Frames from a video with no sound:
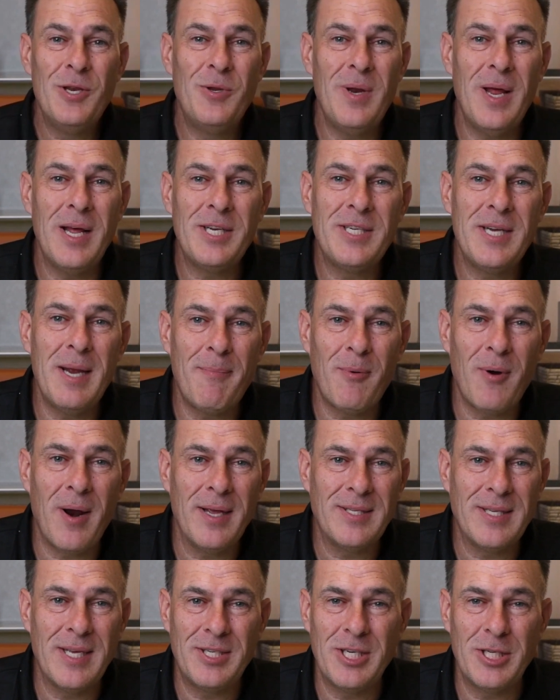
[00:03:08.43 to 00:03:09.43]
Do not
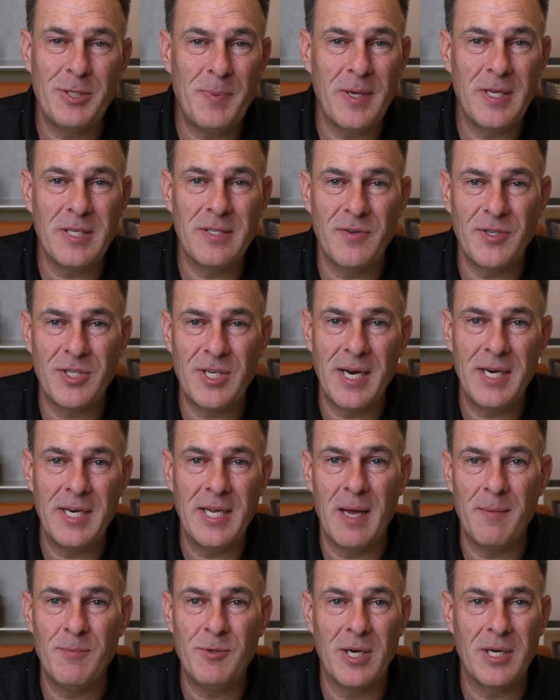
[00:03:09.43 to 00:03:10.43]
jeopardize it just because of a
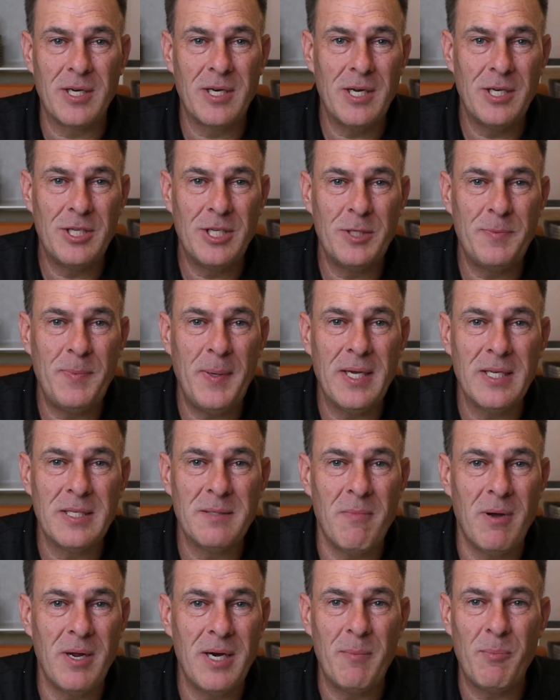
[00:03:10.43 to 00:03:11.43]
shiny object. Just
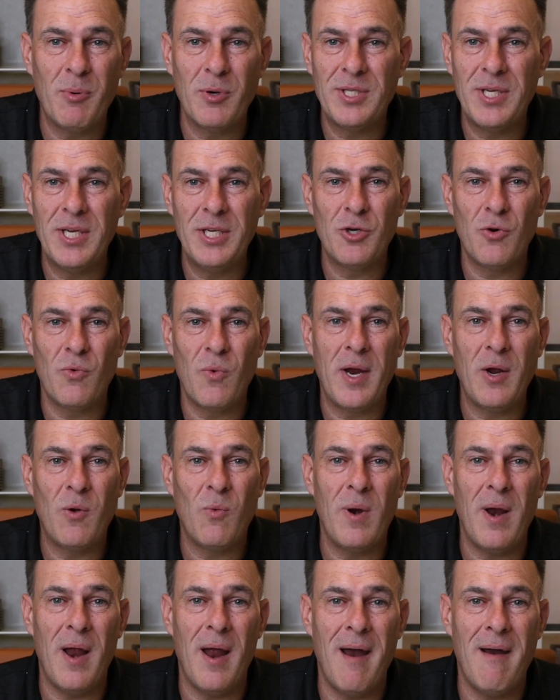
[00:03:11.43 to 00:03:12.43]
because money, prestige, or rank,
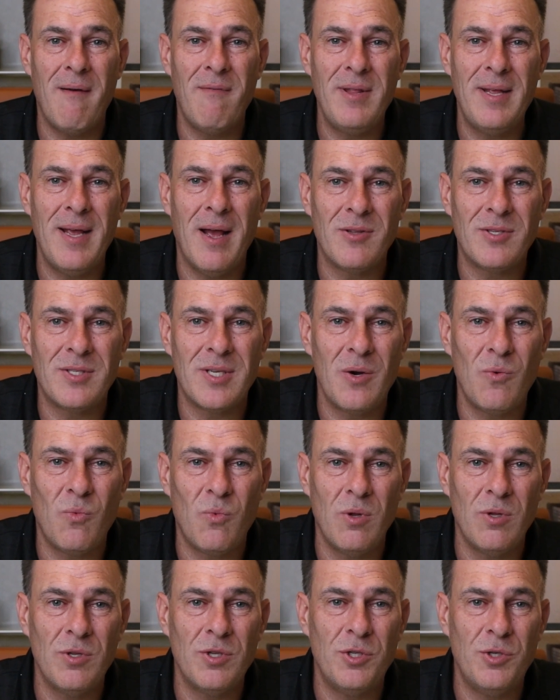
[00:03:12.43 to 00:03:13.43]
whatever the outside
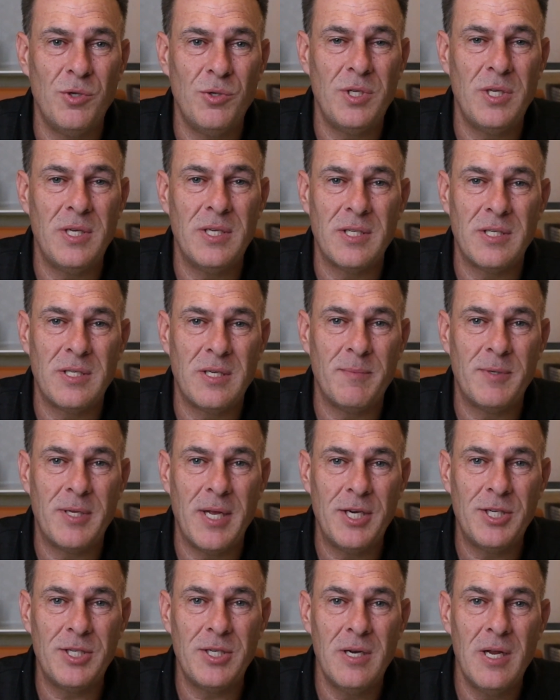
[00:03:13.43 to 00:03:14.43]
world is using as a
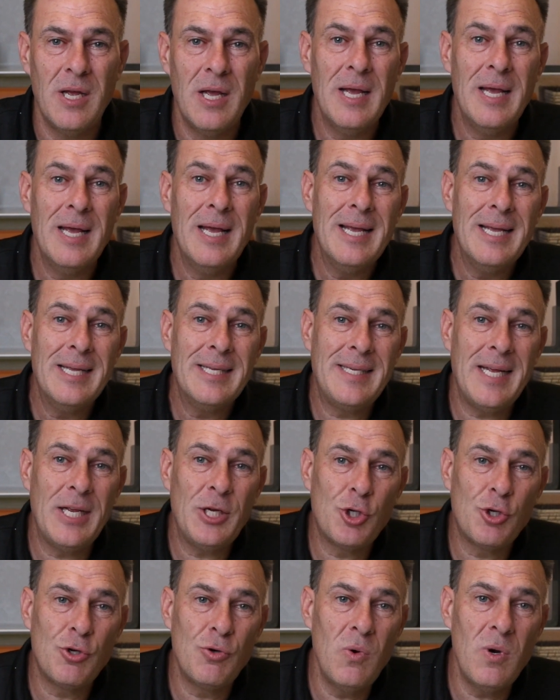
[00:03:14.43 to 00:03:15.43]
temptation,
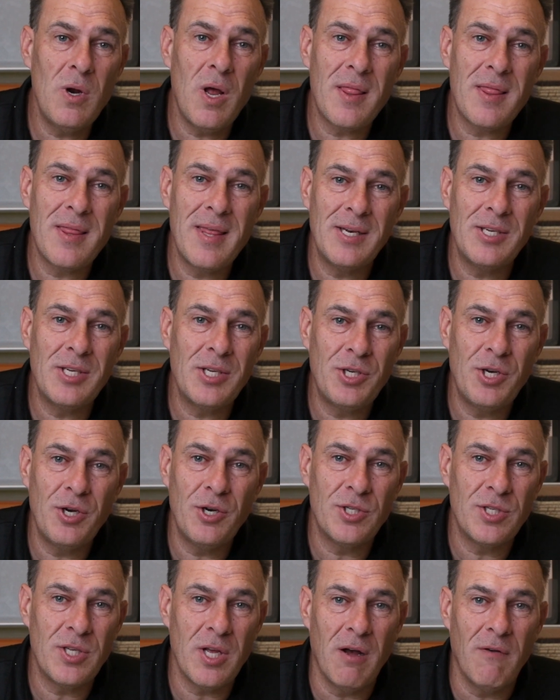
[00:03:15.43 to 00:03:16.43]
stay true and authentic to
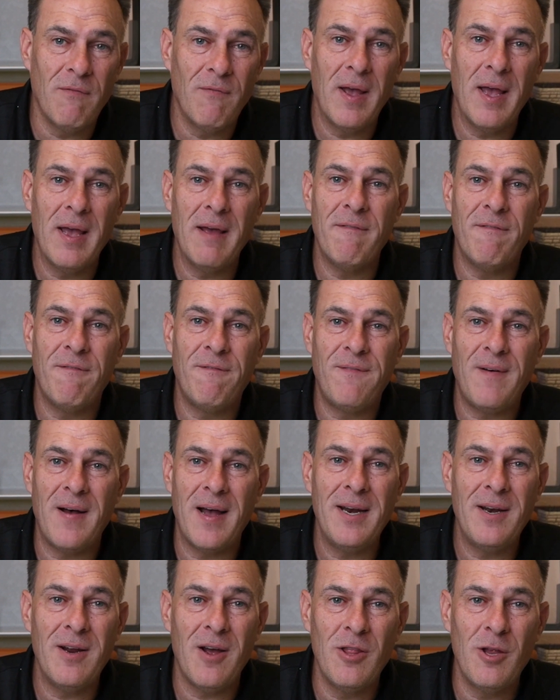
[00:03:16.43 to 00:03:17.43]
yourself and
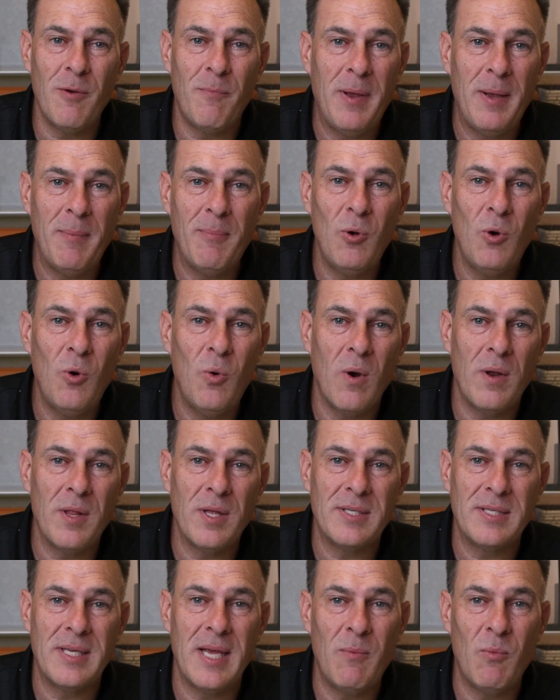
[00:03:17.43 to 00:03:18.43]
find other people who are
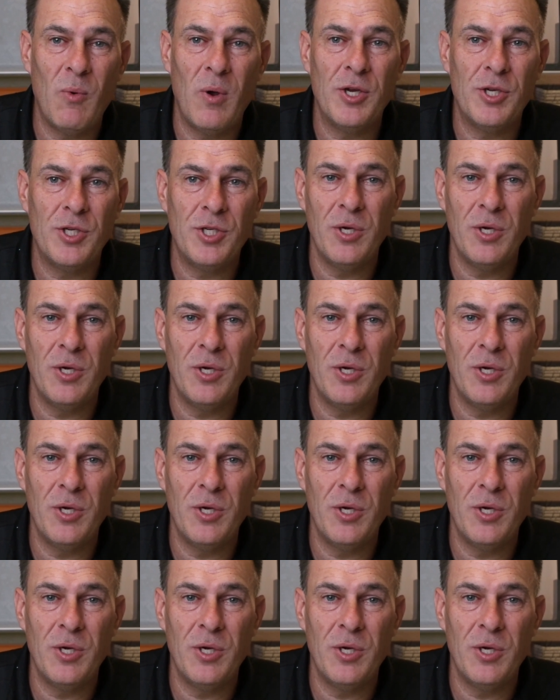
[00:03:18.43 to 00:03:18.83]
the same way as